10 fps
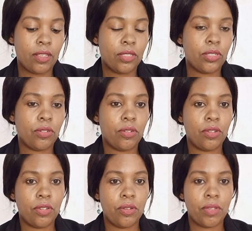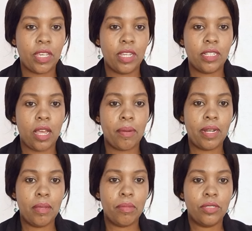So we get our
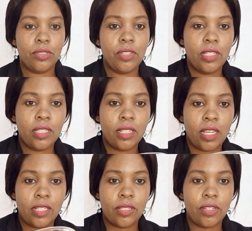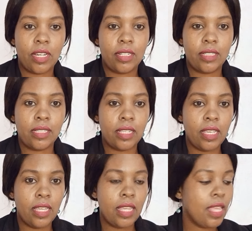lemon juice, as you can
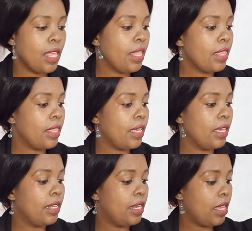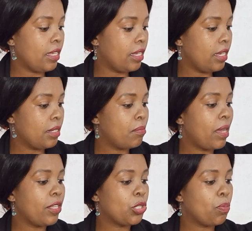see. Then I get
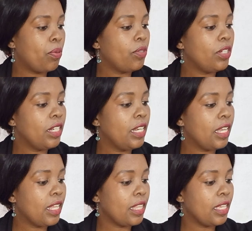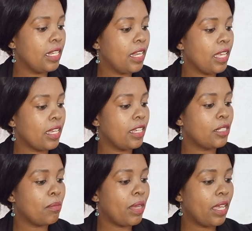my spoon, and then I
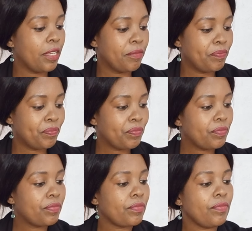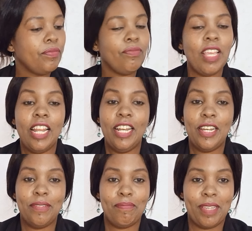get my
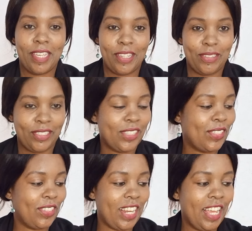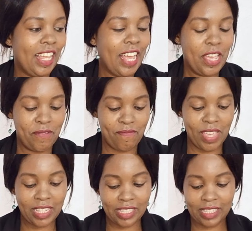baking soda. I
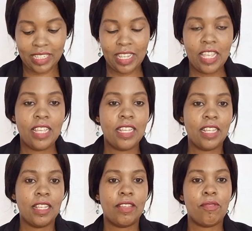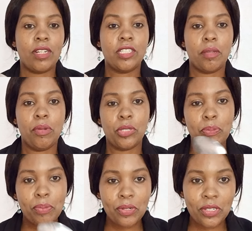mix 1
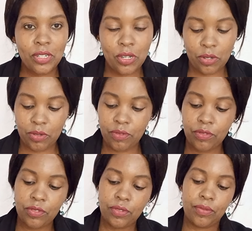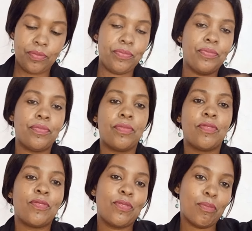tablespoon of
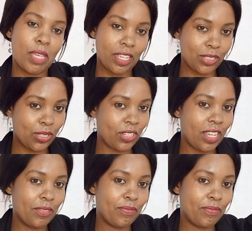baking soda.